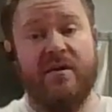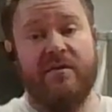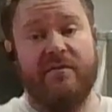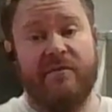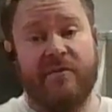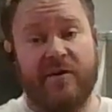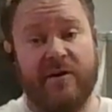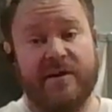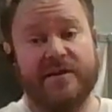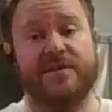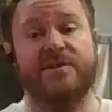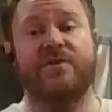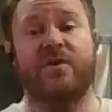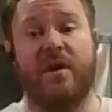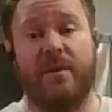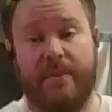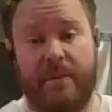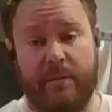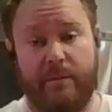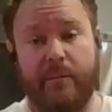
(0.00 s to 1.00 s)
for
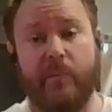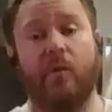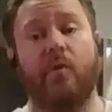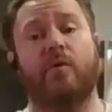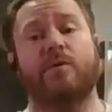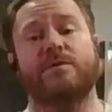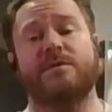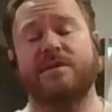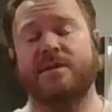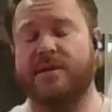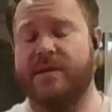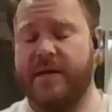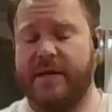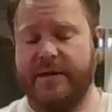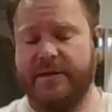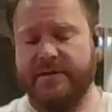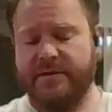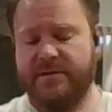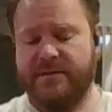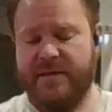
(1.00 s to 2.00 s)
scraping bowls and
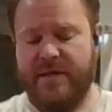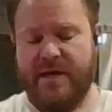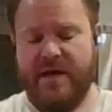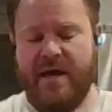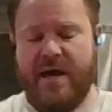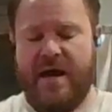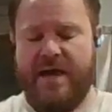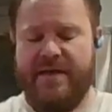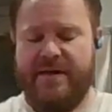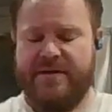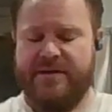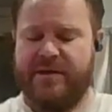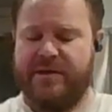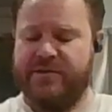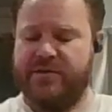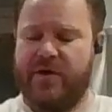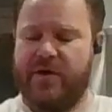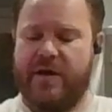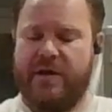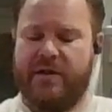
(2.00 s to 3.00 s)
things. And it's
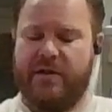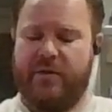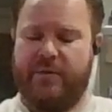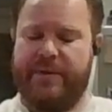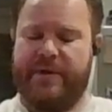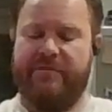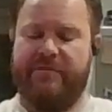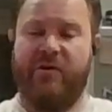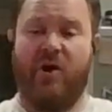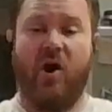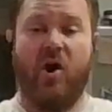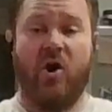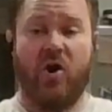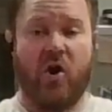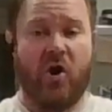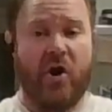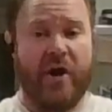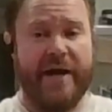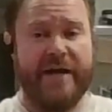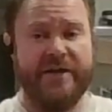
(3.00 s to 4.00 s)
also got a little bit of a
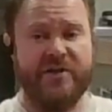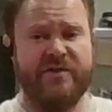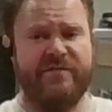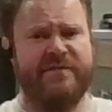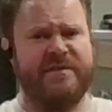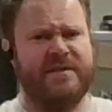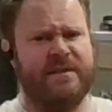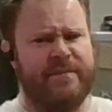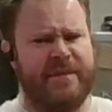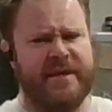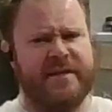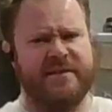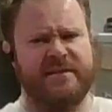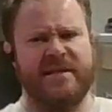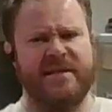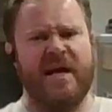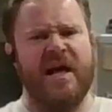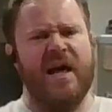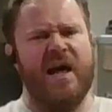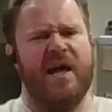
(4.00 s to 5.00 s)
harder edge if something's
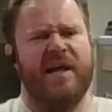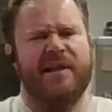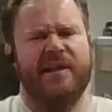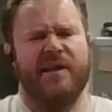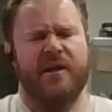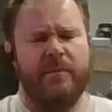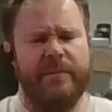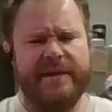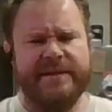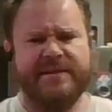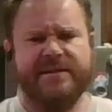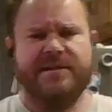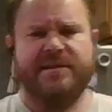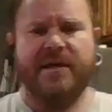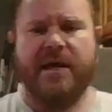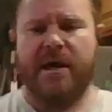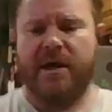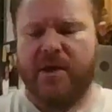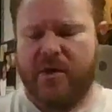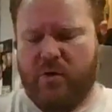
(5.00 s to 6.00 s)
a little bit
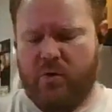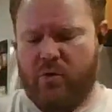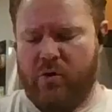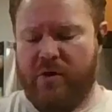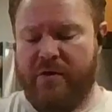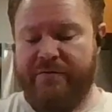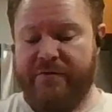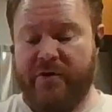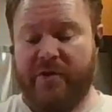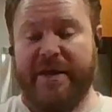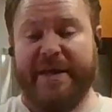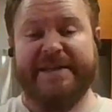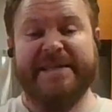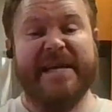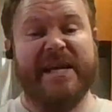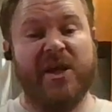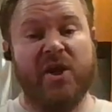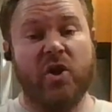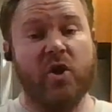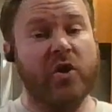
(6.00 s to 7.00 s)
stuck, or if you're like
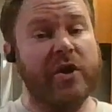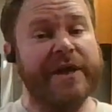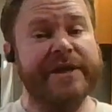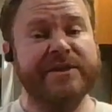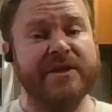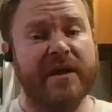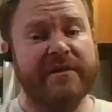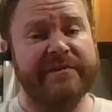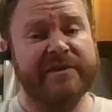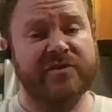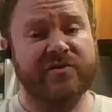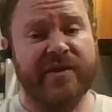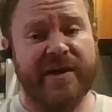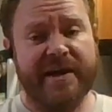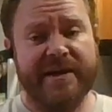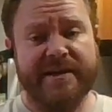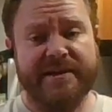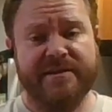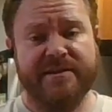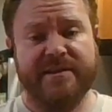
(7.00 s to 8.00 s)
taking cookies off the tray,
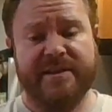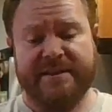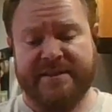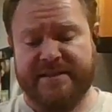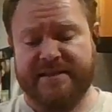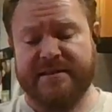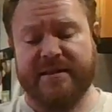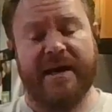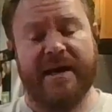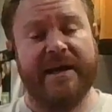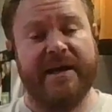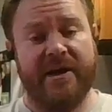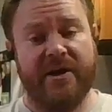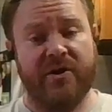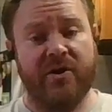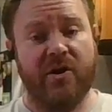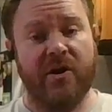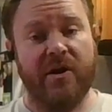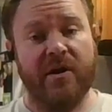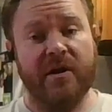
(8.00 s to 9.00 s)
this can slide
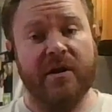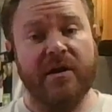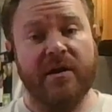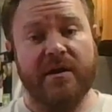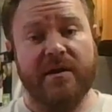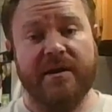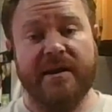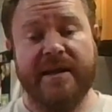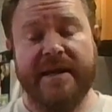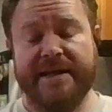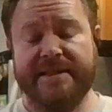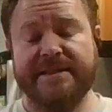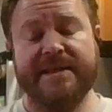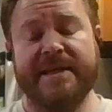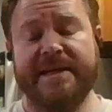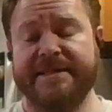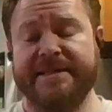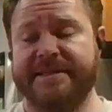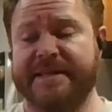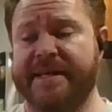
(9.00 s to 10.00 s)
under nice
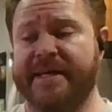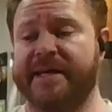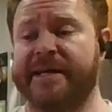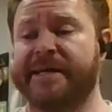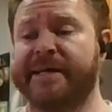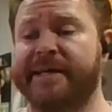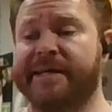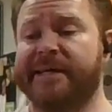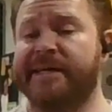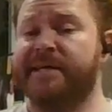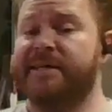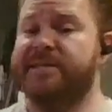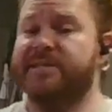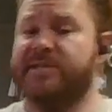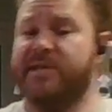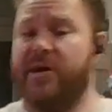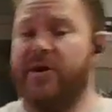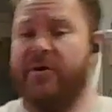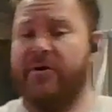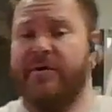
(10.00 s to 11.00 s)
and easy.
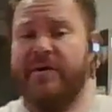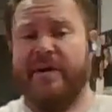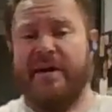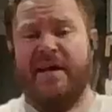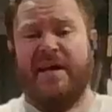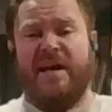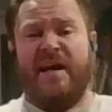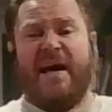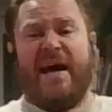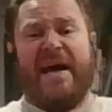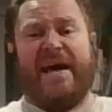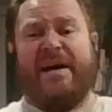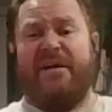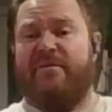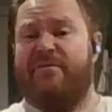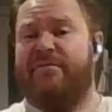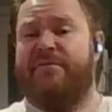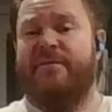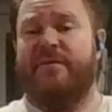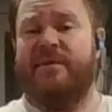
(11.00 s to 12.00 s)
So I
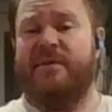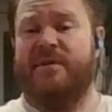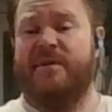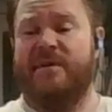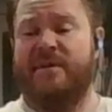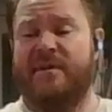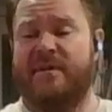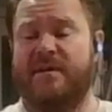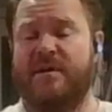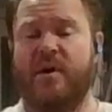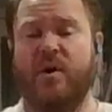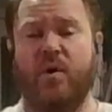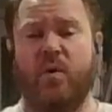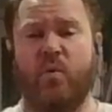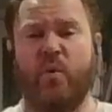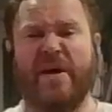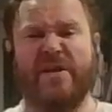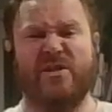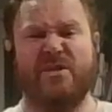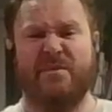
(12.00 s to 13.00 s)
have
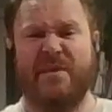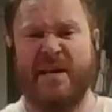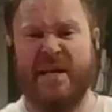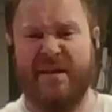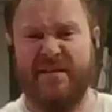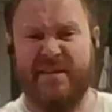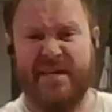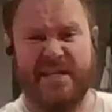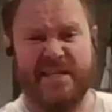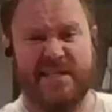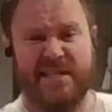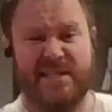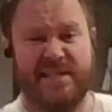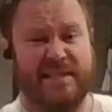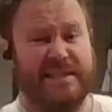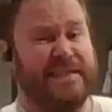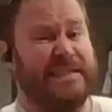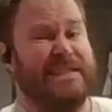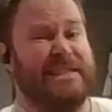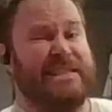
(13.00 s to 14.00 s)
way too many of these,
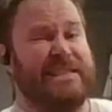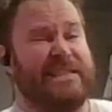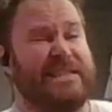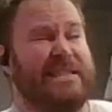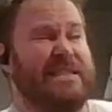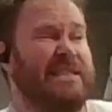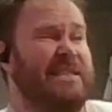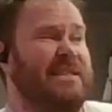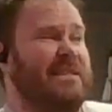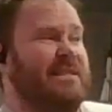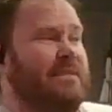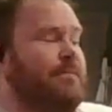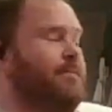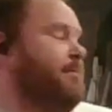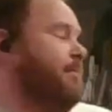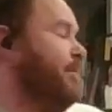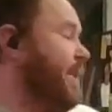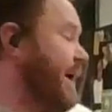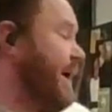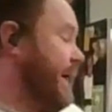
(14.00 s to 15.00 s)

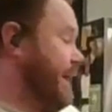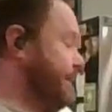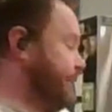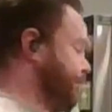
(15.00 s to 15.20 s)
but